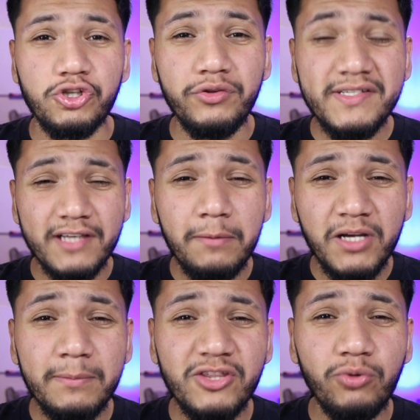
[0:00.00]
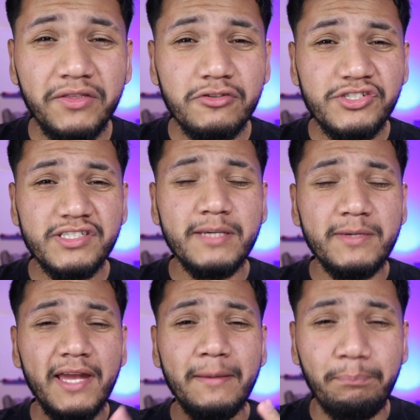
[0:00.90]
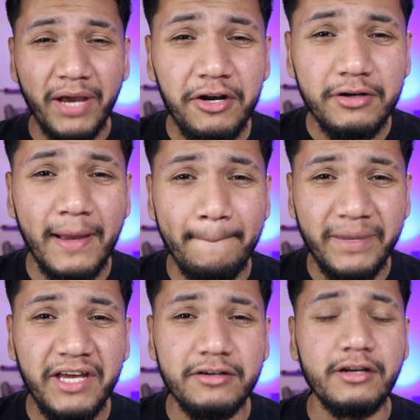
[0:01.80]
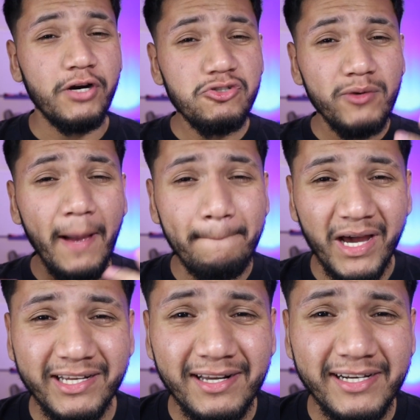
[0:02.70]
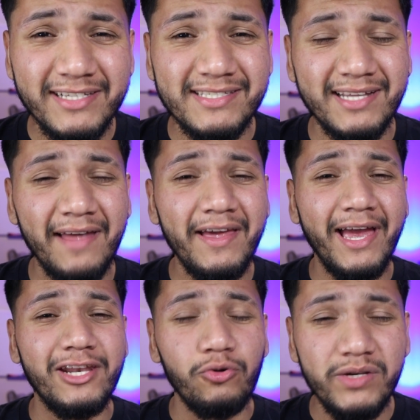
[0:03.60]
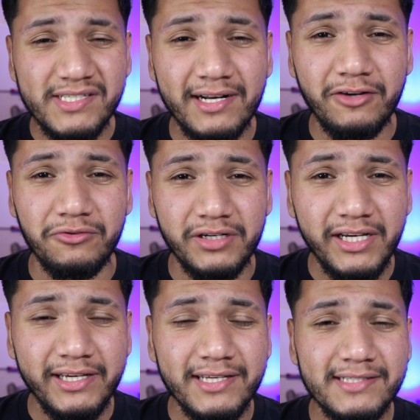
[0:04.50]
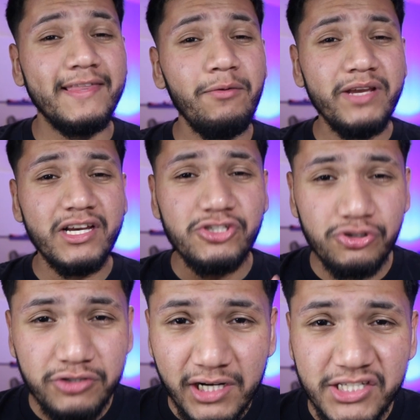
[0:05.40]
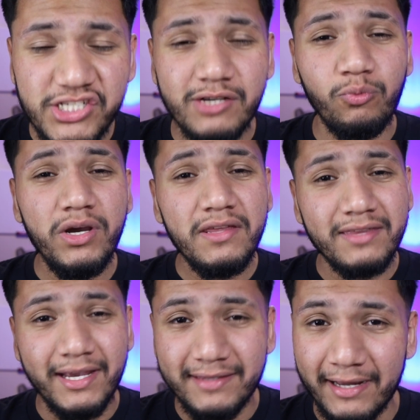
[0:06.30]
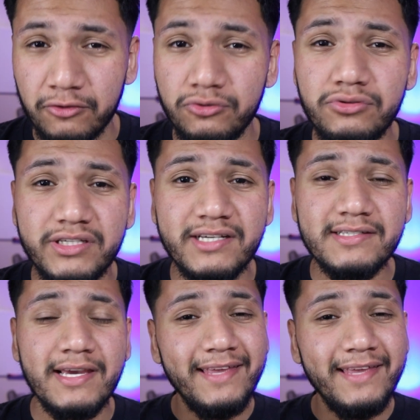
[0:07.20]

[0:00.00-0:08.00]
so these upcoming duetos just keep getting better and better. First we got Marca Registrada and Luis R. Conriquez. Then we got Junior H with Edgardo Nunez.